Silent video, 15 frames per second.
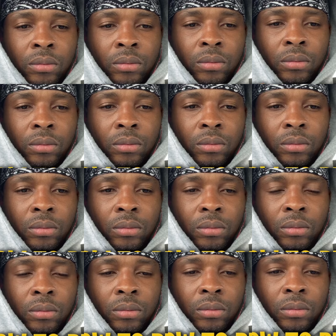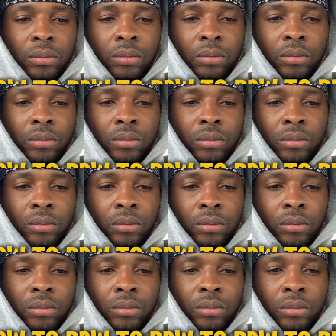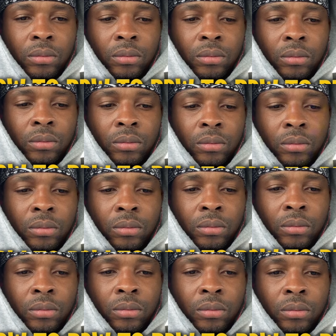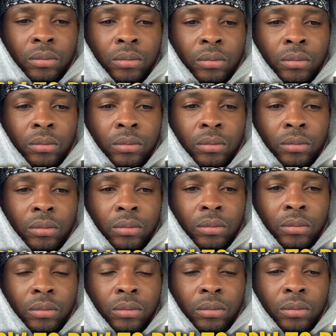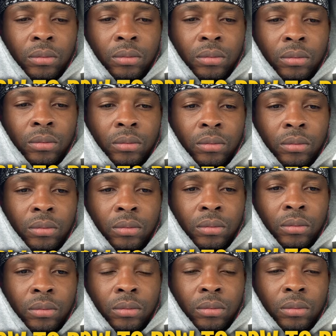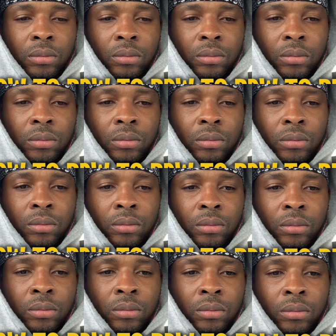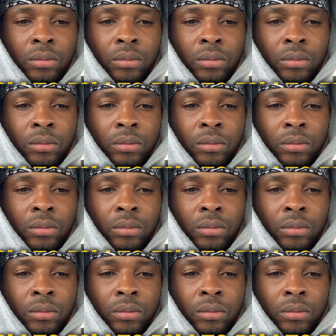[no speech]